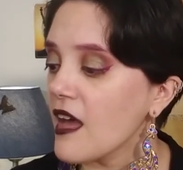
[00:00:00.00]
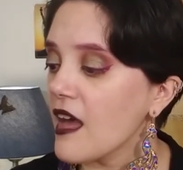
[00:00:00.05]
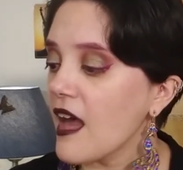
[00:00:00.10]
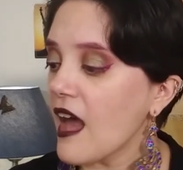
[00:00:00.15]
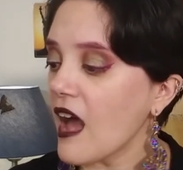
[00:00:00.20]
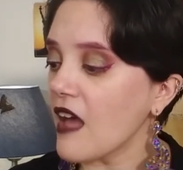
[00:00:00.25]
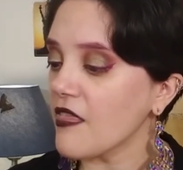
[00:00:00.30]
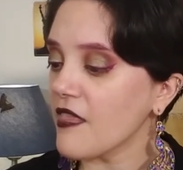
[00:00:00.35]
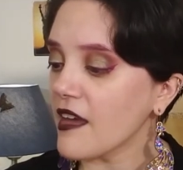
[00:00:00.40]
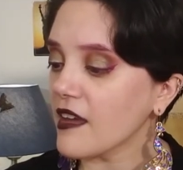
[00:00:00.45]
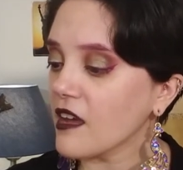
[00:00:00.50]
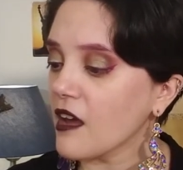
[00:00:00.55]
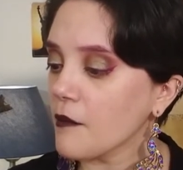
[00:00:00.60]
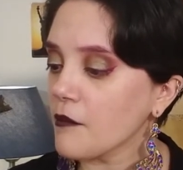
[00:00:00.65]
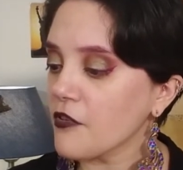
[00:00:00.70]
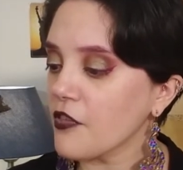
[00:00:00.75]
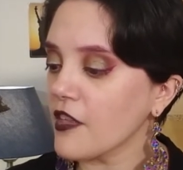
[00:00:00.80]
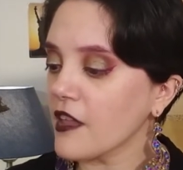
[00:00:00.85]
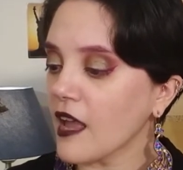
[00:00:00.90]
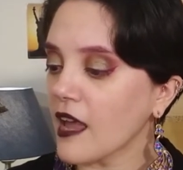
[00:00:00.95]
And then
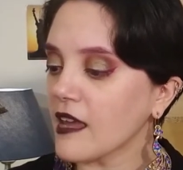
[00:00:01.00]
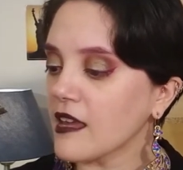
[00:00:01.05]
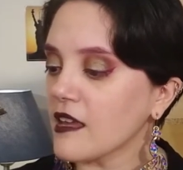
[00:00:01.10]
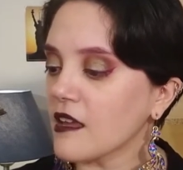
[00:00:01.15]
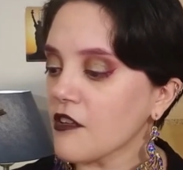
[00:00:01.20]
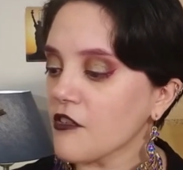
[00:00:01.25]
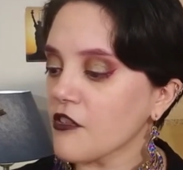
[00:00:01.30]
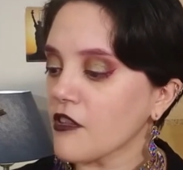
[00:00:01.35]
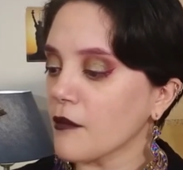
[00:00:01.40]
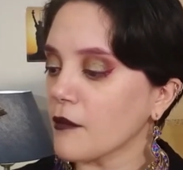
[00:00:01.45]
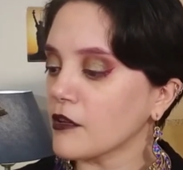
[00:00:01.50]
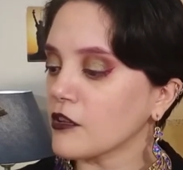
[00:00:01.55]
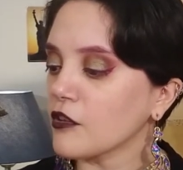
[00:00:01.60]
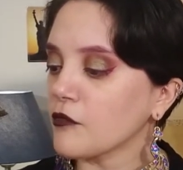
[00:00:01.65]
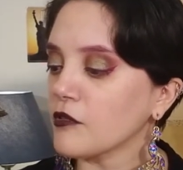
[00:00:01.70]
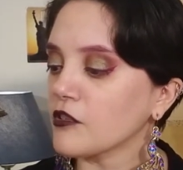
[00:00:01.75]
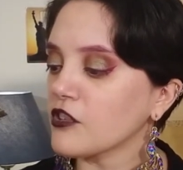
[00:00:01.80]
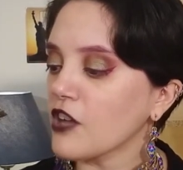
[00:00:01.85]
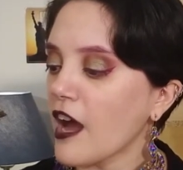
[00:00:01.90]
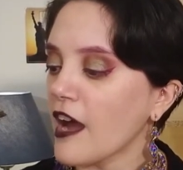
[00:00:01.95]
comes the day he is summoned to
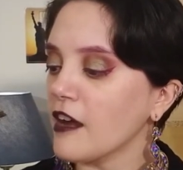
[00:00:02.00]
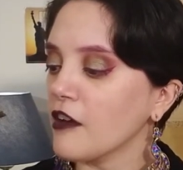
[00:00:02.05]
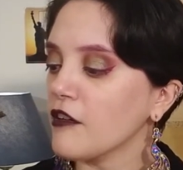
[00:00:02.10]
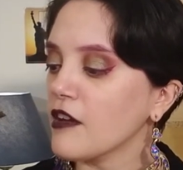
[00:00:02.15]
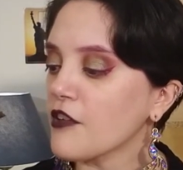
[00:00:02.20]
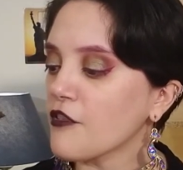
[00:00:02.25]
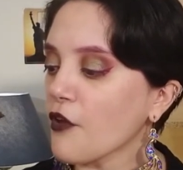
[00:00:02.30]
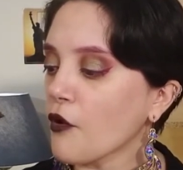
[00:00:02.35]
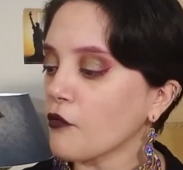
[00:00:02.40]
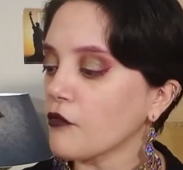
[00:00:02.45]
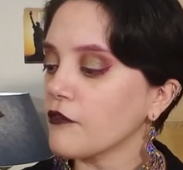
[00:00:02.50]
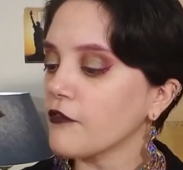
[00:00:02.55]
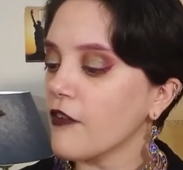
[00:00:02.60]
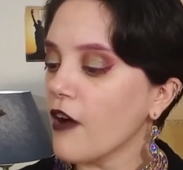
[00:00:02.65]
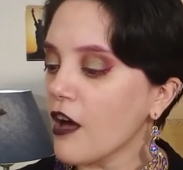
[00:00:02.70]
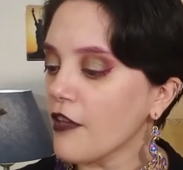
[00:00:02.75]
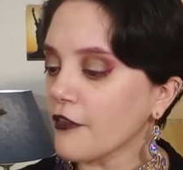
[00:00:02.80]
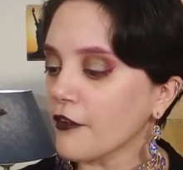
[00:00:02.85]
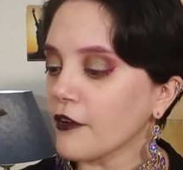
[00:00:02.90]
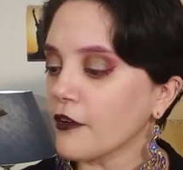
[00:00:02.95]
retire his own
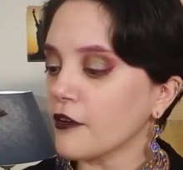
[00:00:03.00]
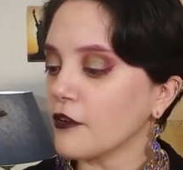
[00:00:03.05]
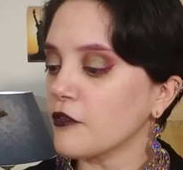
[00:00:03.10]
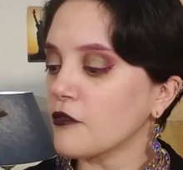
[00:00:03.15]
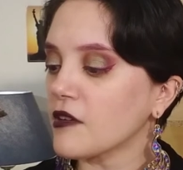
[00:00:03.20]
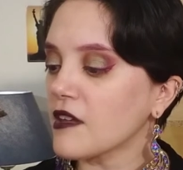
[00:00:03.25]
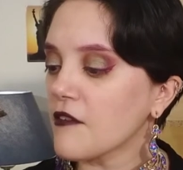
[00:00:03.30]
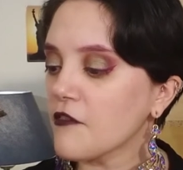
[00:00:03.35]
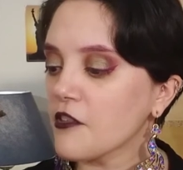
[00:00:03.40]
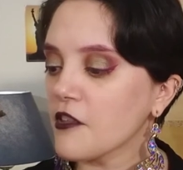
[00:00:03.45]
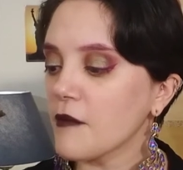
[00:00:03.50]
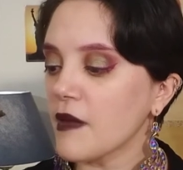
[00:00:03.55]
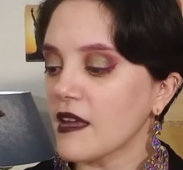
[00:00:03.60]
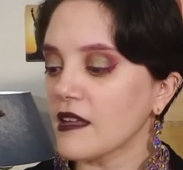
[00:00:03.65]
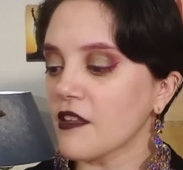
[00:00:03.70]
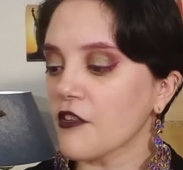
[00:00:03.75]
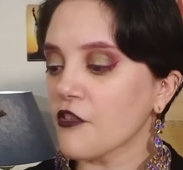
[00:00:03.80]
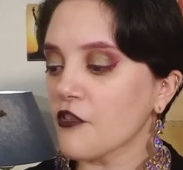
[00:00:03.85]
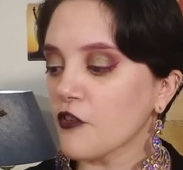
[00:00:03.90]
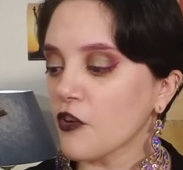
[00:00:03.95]
father, who gives him a
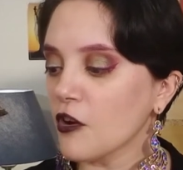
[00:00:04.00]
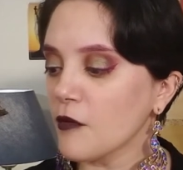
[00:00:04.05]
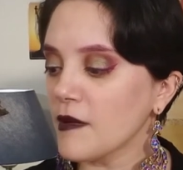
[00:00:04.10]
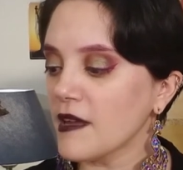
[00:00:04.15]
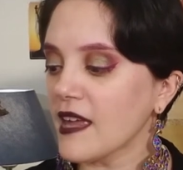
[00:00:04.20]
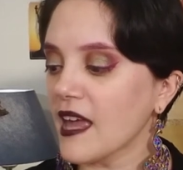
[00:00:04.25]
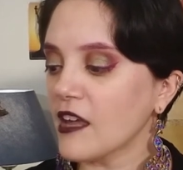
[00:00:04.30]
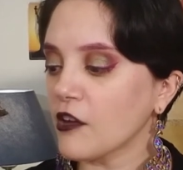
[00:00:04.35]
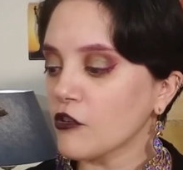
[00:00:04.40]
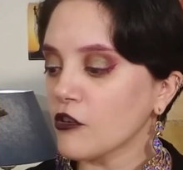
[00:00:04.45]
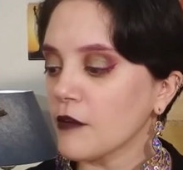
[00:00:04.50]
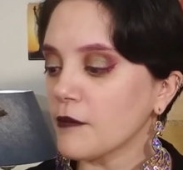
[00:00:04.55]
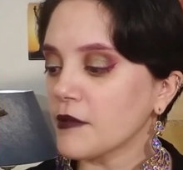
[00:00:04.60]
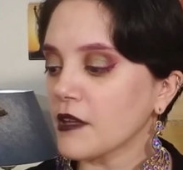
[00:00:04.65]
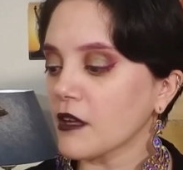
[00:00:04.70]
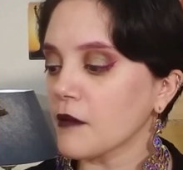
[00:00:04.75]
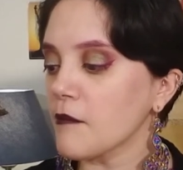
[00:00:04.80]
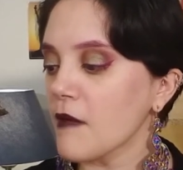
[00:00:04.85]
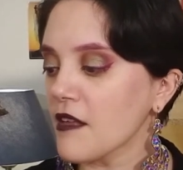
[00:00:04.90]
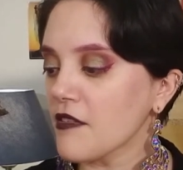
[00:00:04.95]
disturbing and
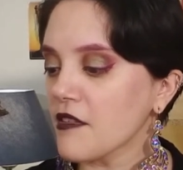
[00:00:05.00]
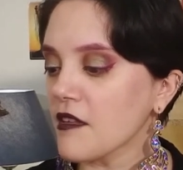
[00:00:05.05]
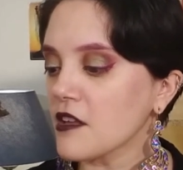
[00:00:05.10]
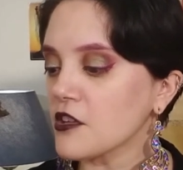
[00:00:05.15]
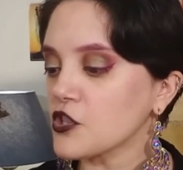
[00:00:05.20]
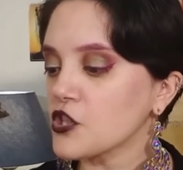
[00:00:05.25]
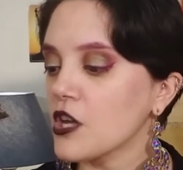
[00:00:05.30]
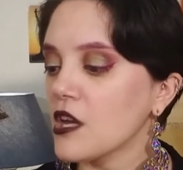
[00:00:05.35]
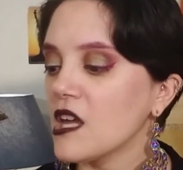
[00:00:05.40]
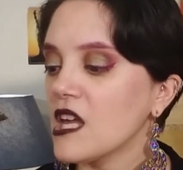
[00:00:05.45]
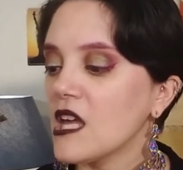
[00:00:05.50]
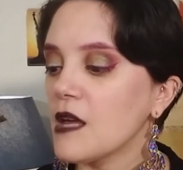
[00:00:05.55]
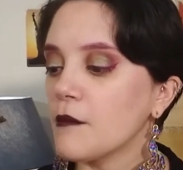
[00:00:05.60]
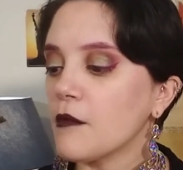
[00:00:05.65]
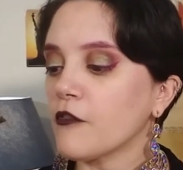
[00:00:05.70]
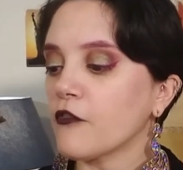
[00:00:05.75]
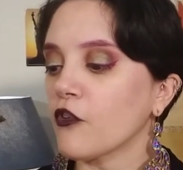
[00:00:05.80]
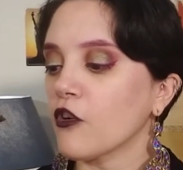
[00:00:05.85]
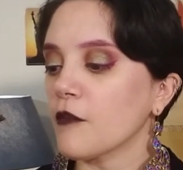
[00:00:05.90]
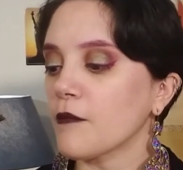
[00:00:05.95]
cryptic message
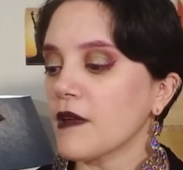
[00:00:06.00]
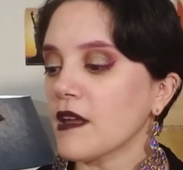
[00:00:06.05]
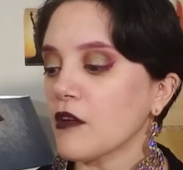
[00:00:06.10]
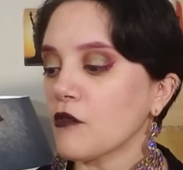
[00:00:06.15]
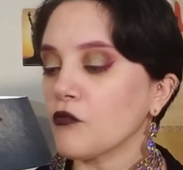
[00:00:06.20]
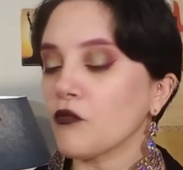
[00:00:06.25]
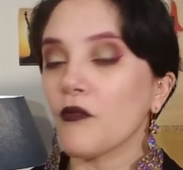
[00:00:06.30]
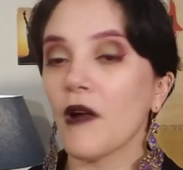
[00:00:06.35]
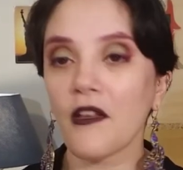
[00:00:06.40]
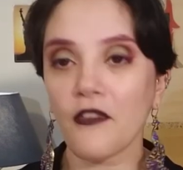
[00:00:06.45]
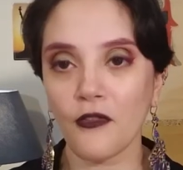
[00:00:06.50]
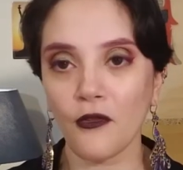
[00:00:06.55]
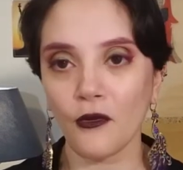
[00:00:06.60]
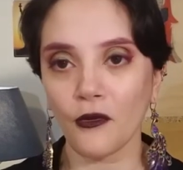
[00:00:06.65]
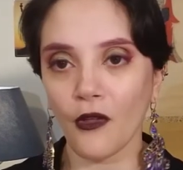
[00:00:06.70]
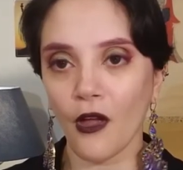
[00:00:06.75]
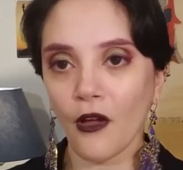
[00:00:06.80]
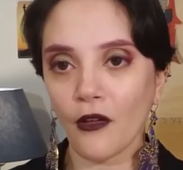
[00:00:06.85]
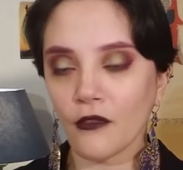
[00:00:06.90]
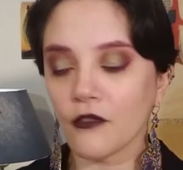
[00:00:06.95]
before being wrestled
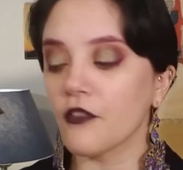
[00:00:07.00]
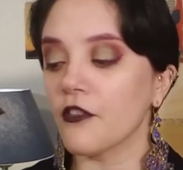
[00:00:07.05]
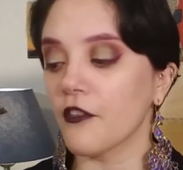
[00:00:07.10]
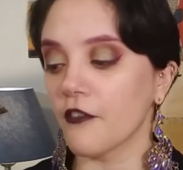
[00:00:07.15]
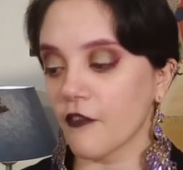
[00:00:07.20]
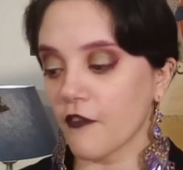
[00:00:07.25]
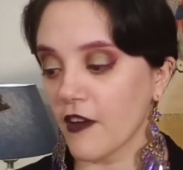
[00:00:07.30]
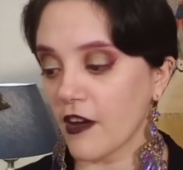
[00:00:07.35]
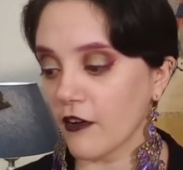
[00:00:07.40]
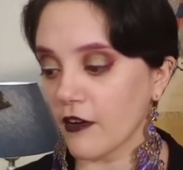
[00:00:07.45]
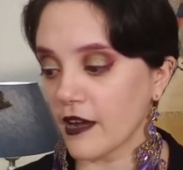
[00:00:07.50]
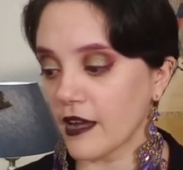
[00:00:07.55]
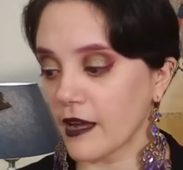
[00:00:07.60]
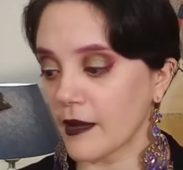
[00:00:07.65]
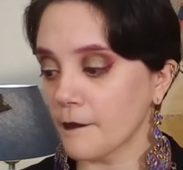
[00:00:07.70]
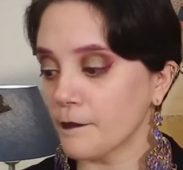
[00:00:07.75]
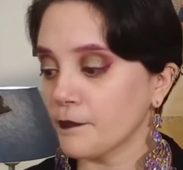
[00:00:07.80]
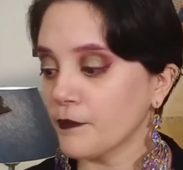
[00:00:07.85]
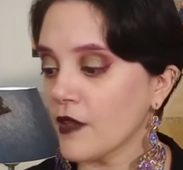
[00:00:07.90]
onto the ferry.